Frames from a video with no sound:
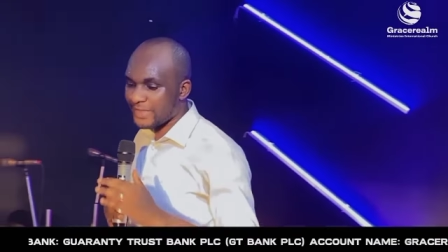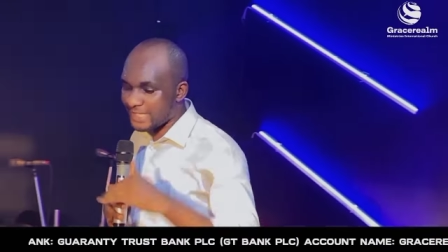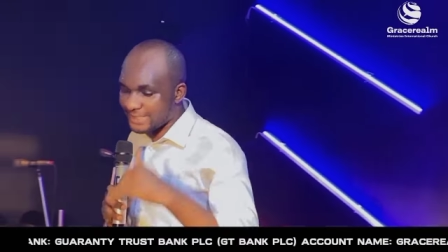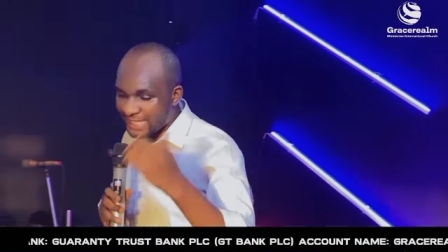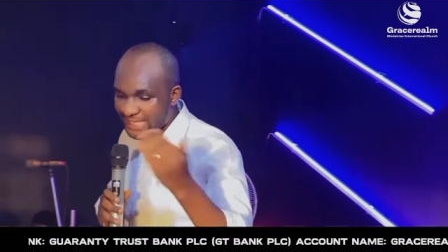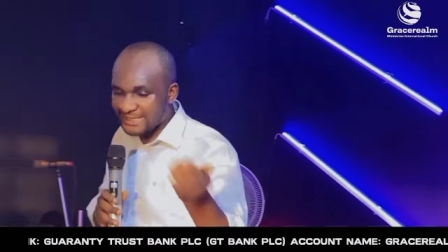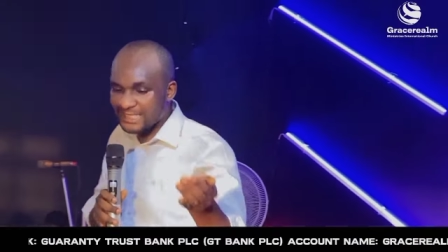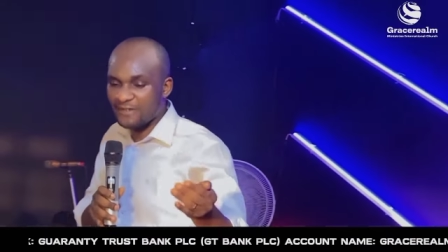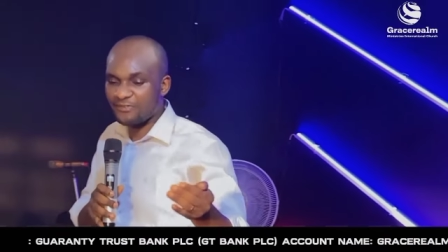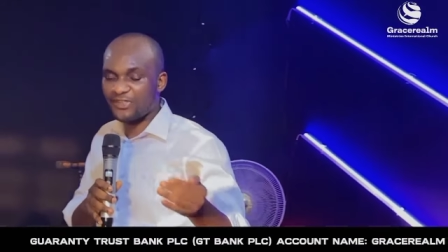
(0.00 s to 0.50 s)

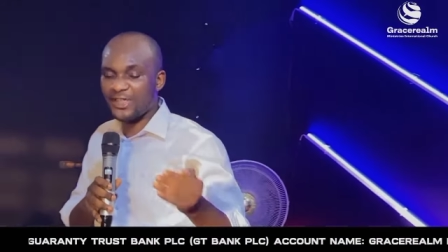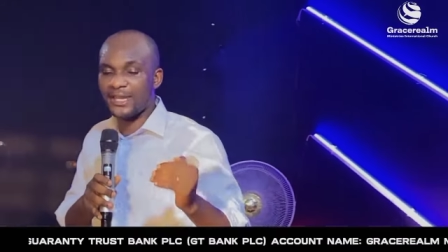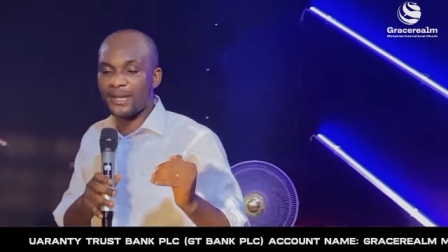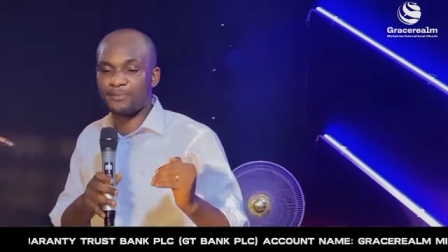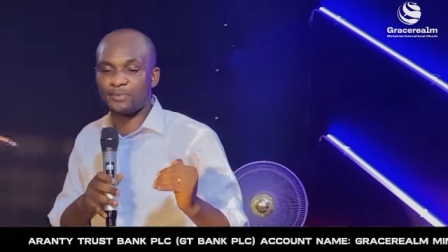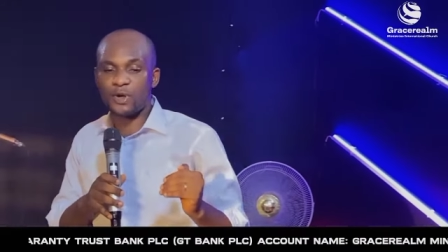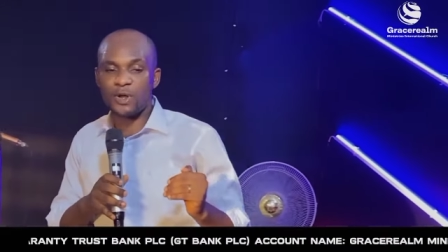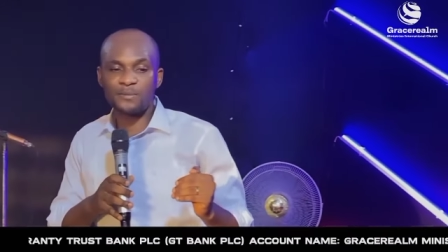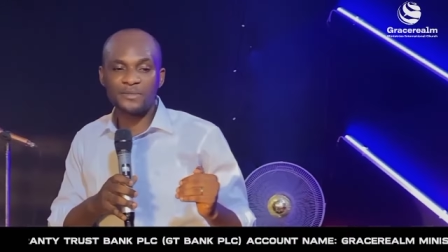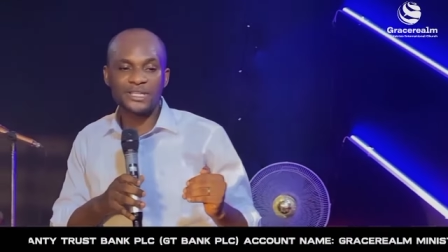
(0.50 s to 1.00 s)
that's after the
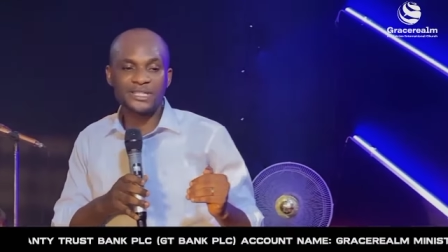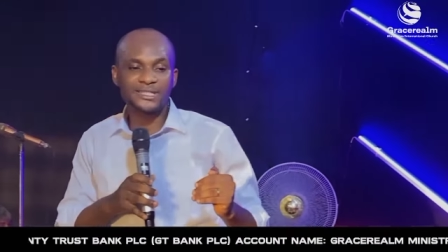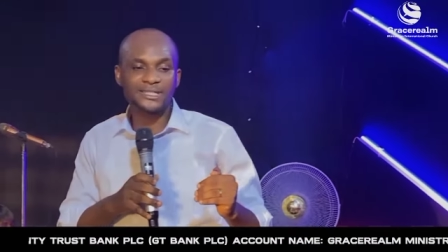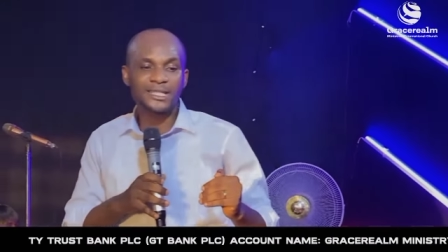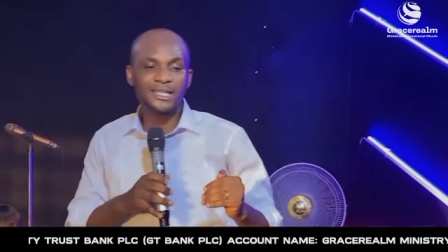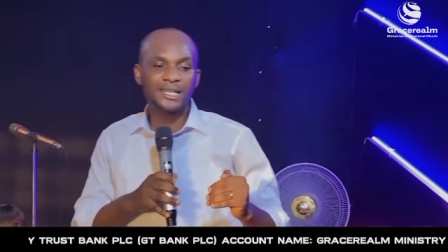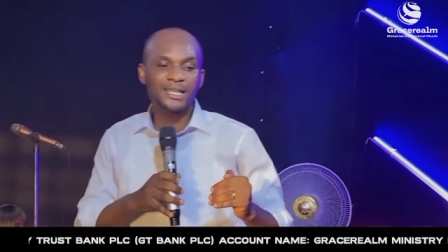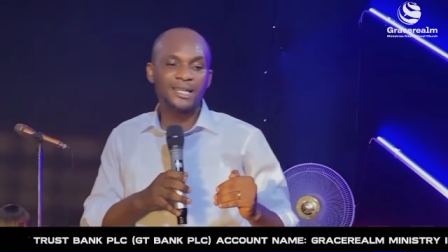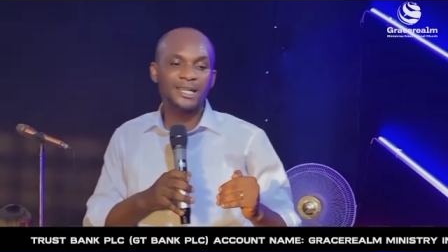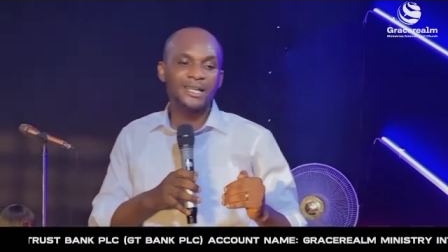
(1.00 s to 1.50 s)
promise,
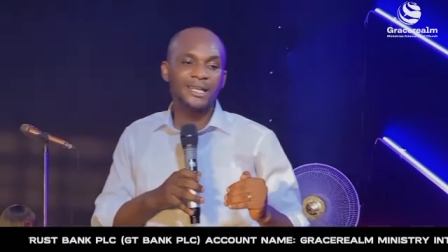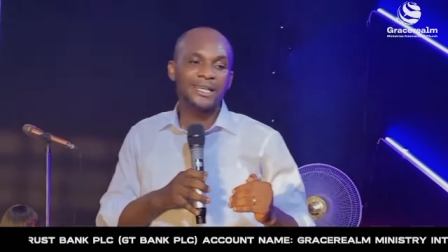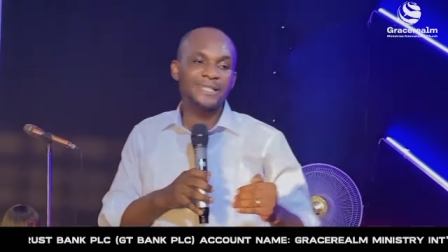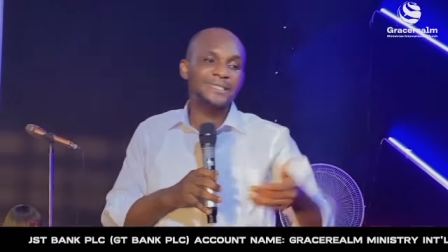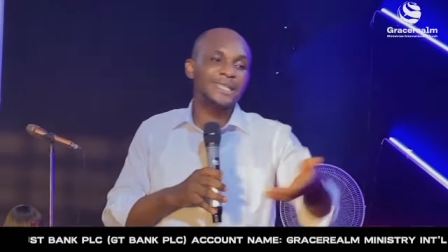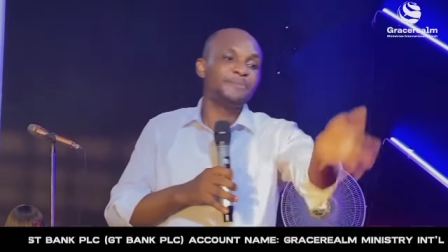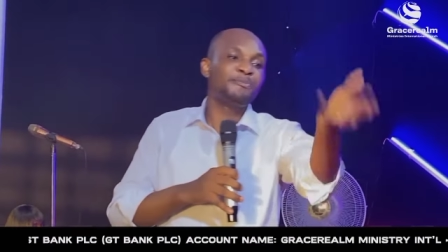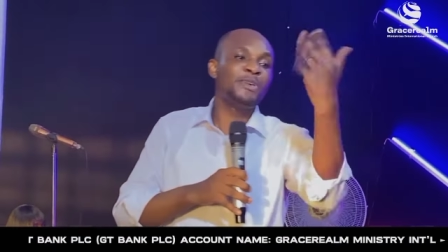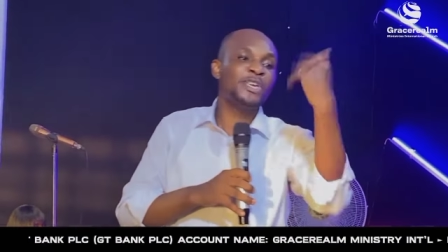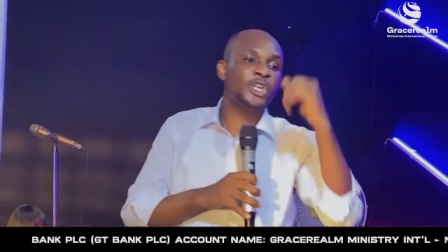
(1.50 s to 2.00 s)
he
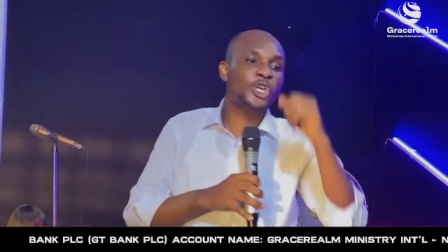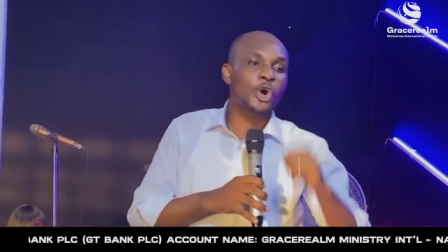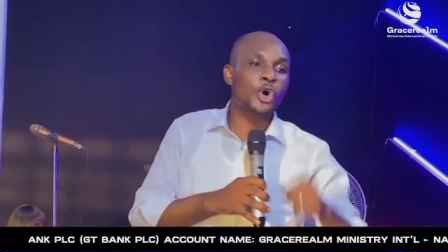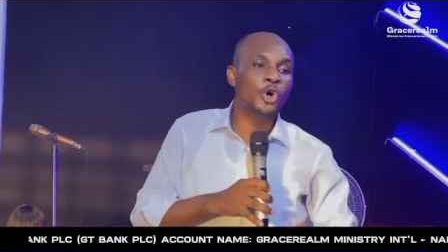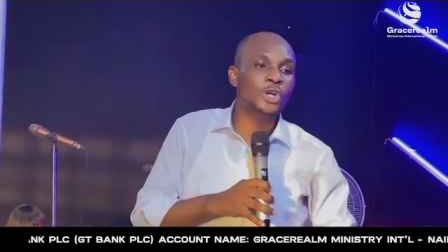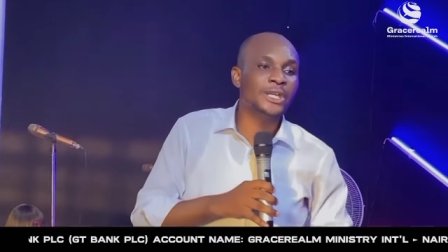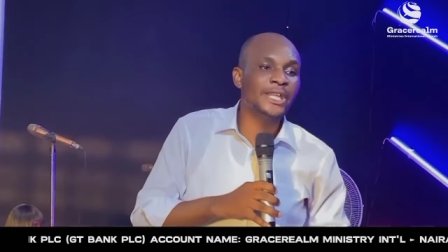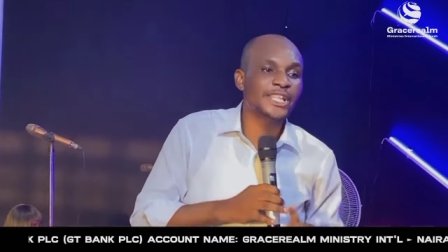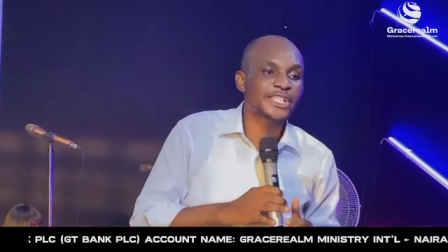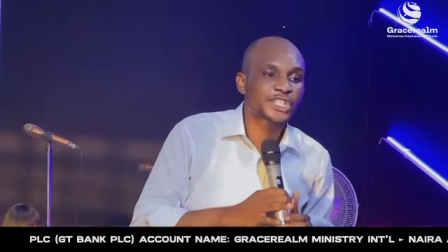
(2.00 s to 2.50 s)
said, pick your
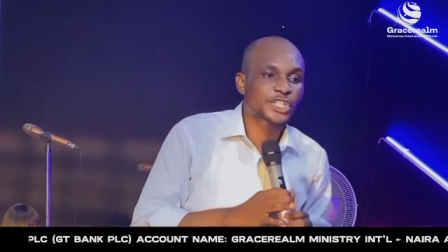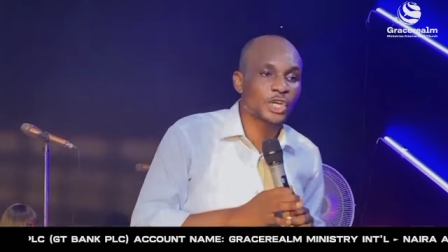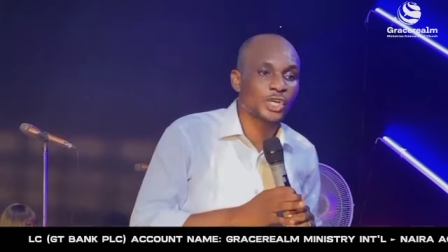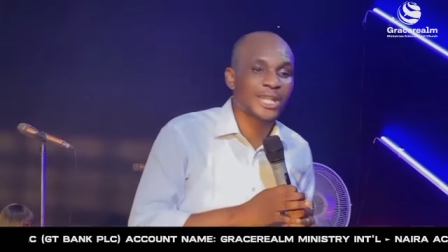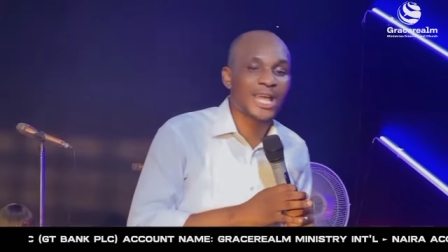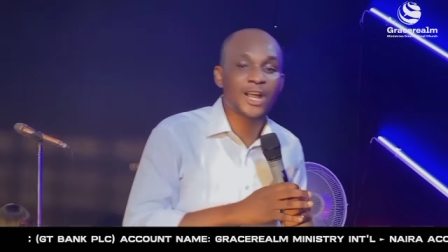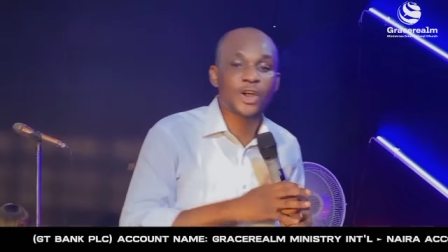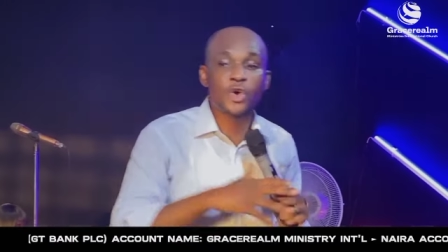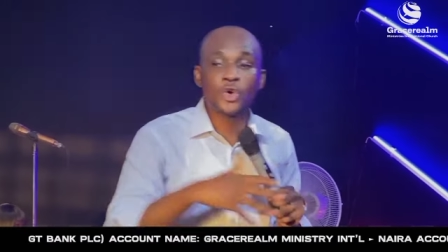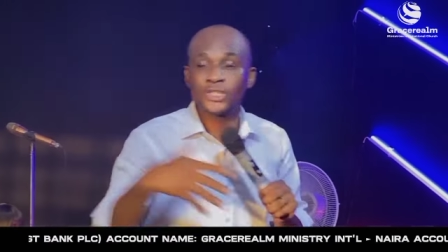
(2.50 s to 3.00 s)
only
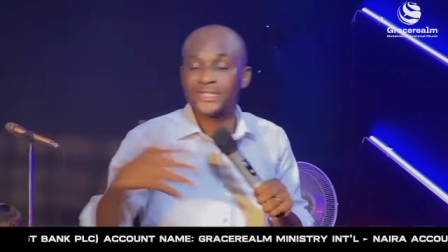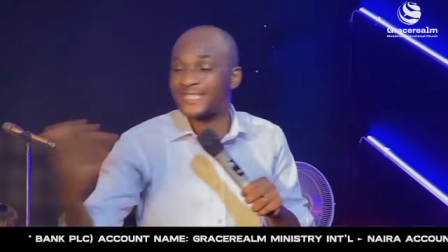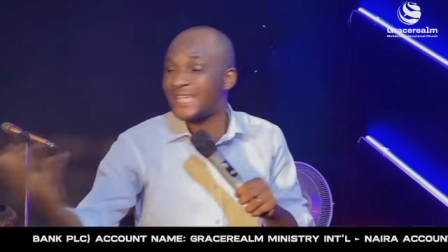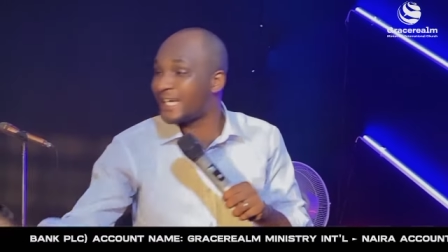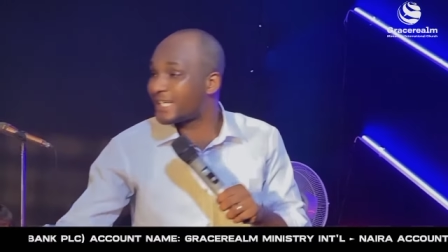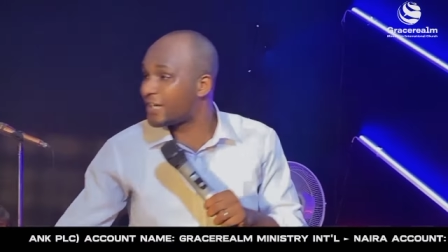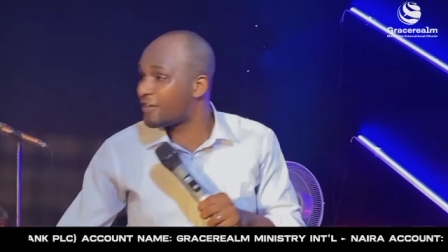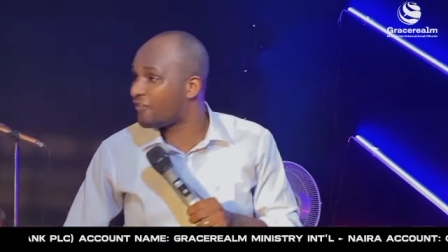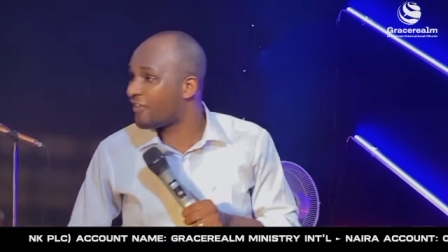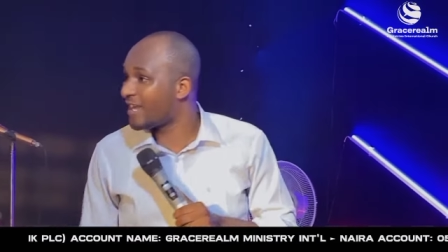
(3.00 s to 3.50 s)
son and go
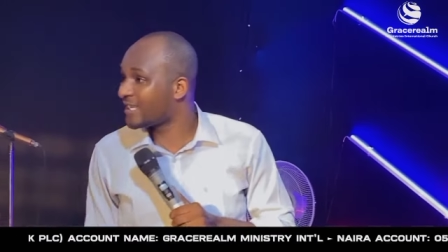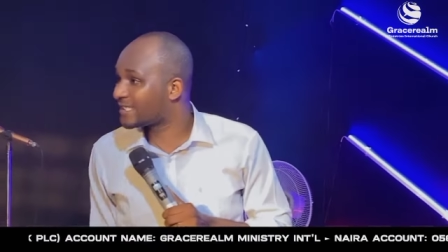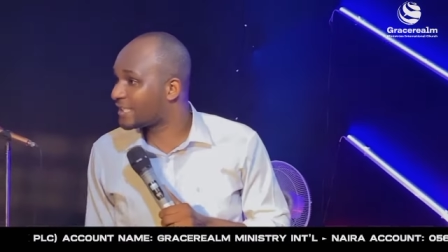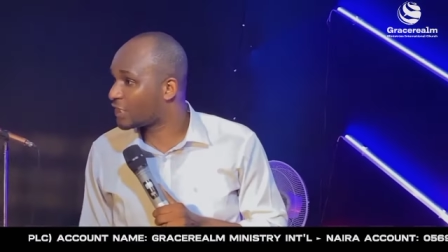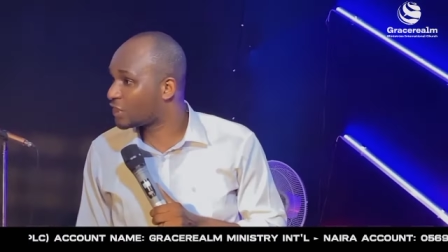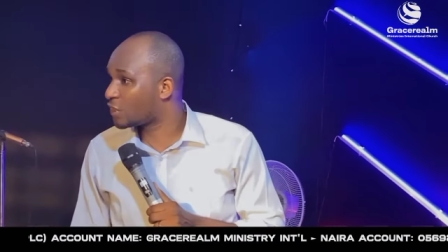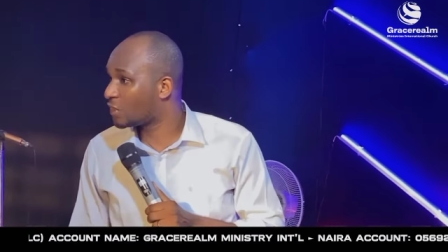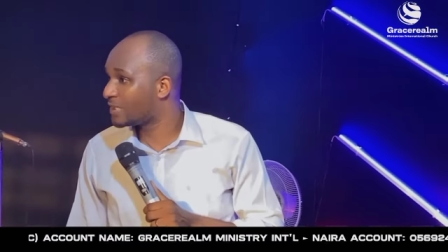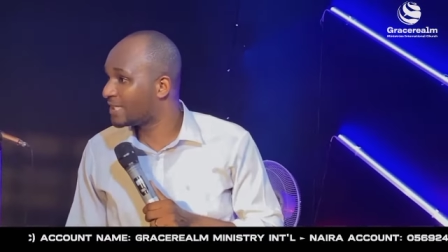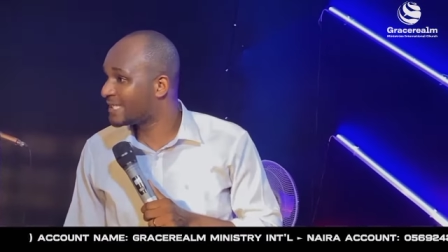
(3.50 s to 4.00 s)
sacrifice
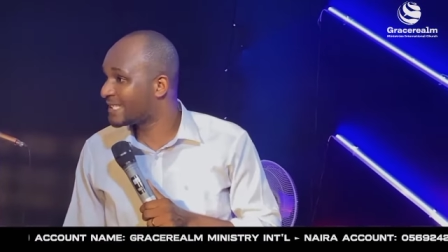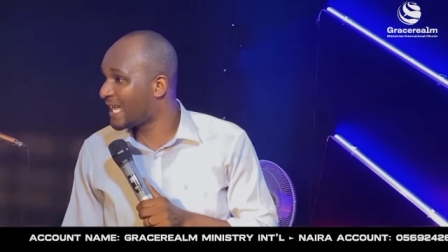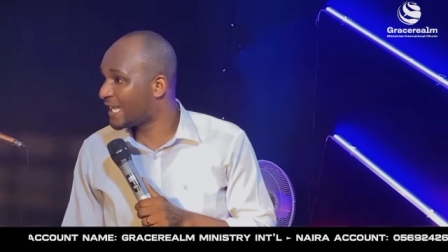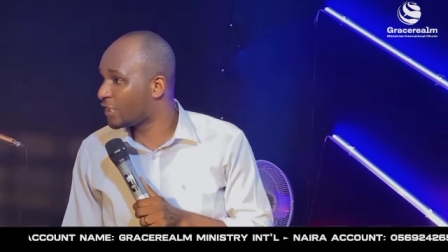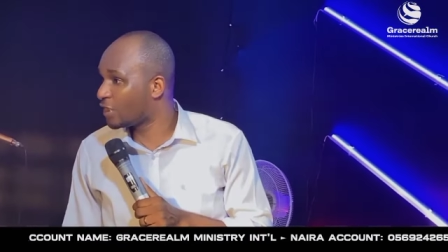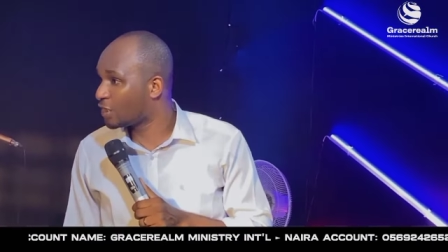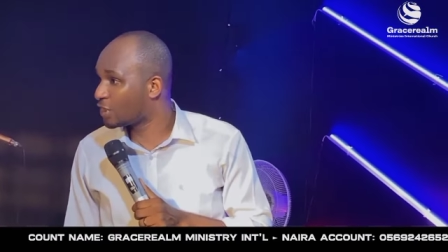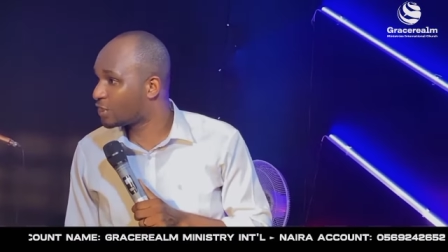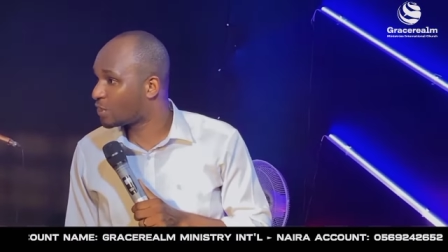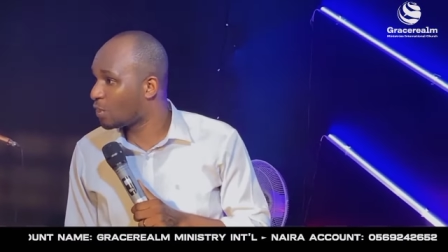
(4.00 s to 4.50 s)
the son. Is that
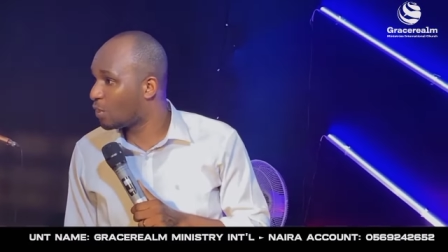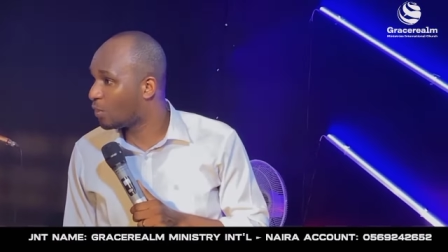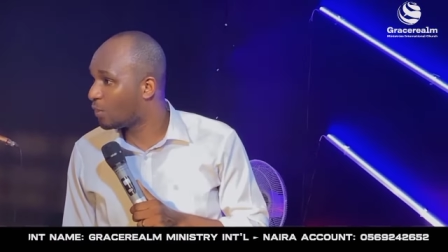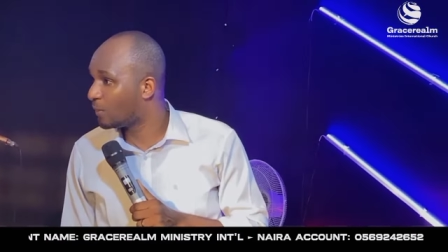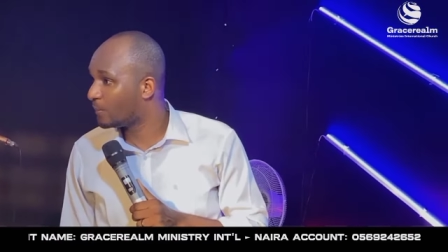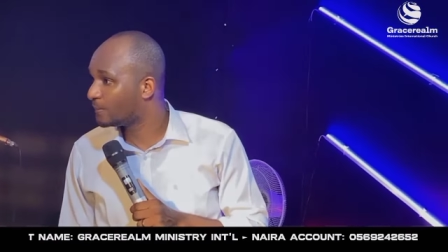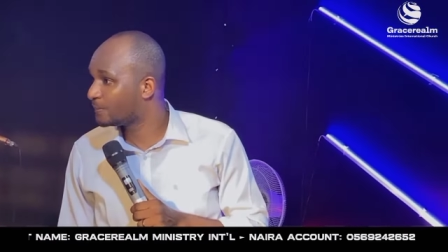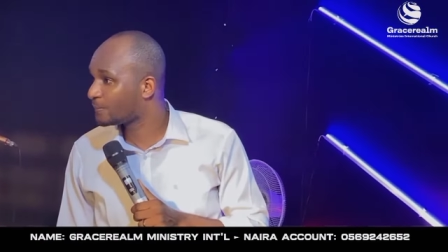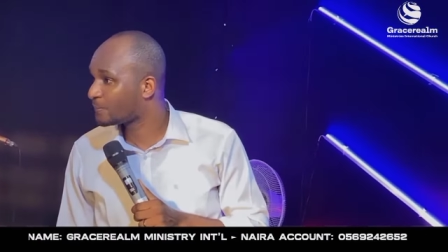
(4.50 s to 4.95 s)
not so?